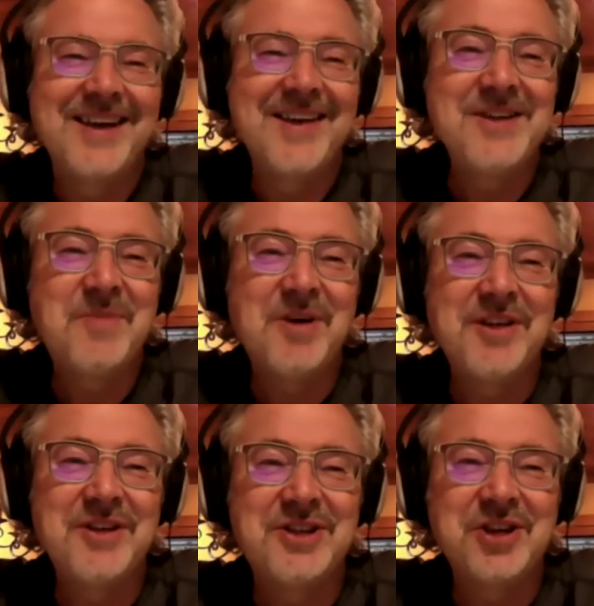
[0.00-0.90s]
this part
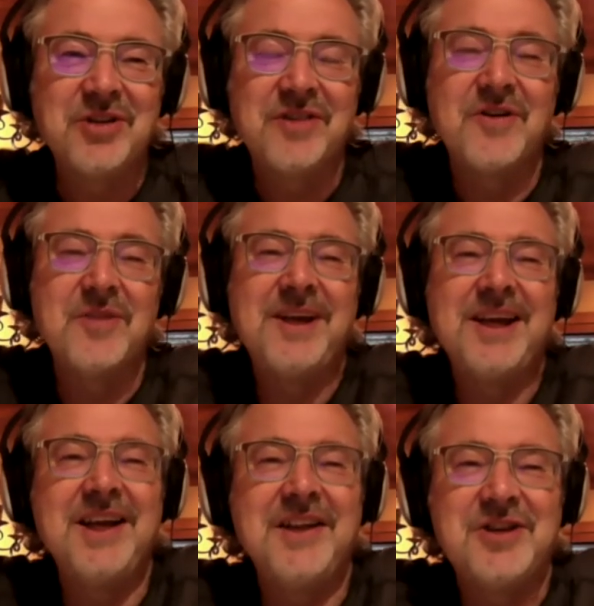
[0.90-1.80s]
of the show, the very
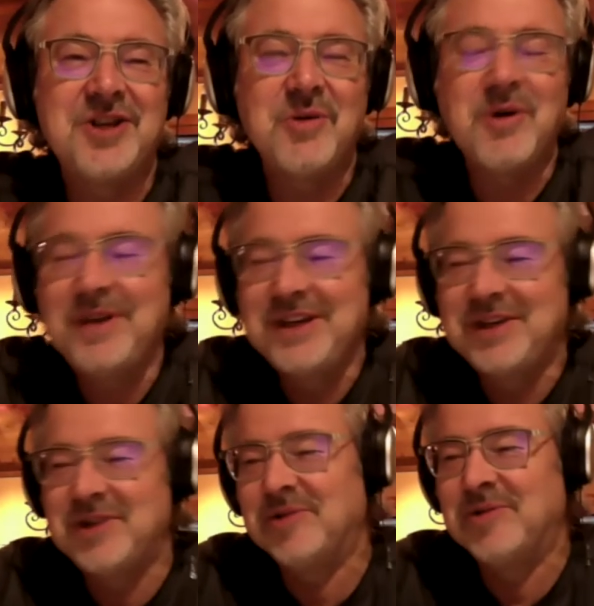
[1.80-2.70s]
beginning of the show, what we
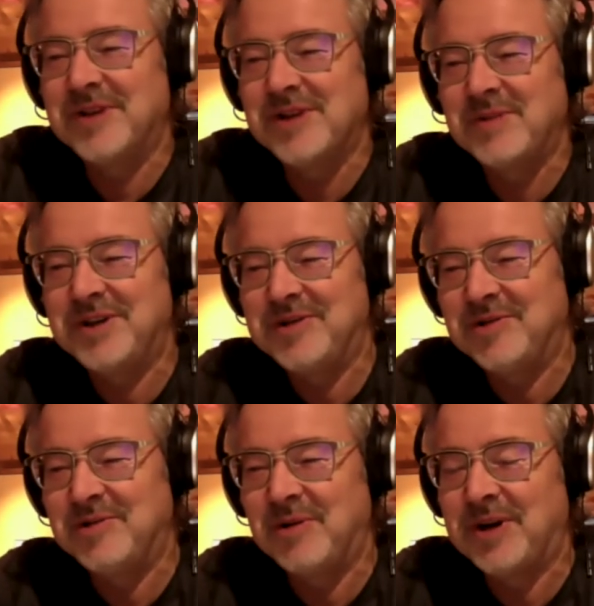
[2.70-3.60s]
do is we
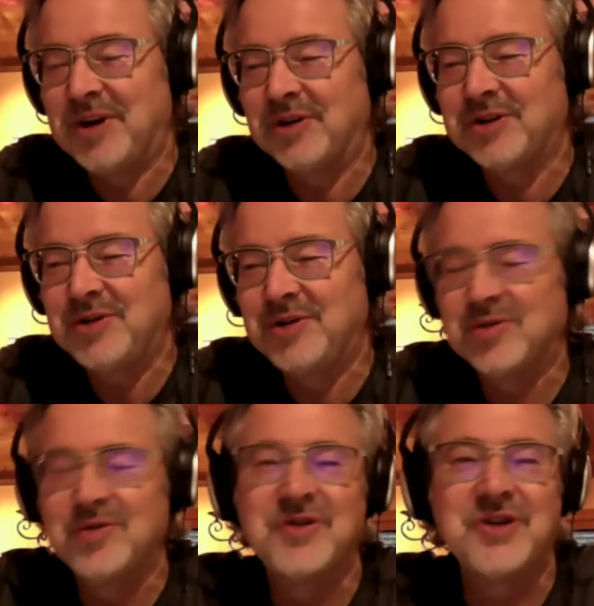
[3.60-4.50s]
do what we call two
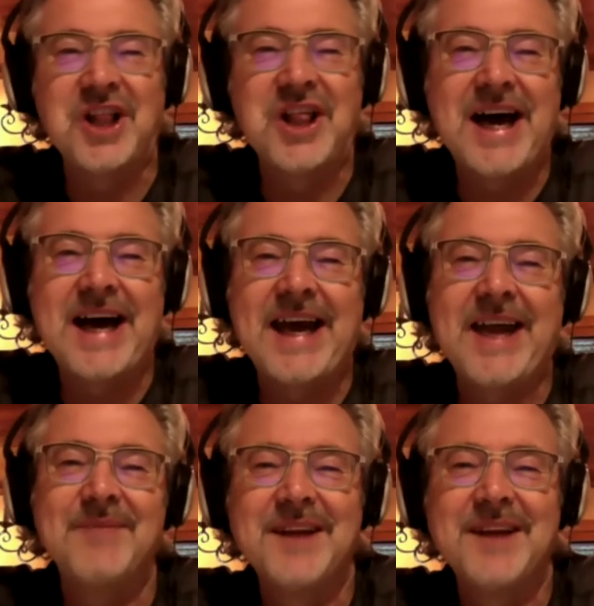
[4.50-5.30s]
truths and a lie.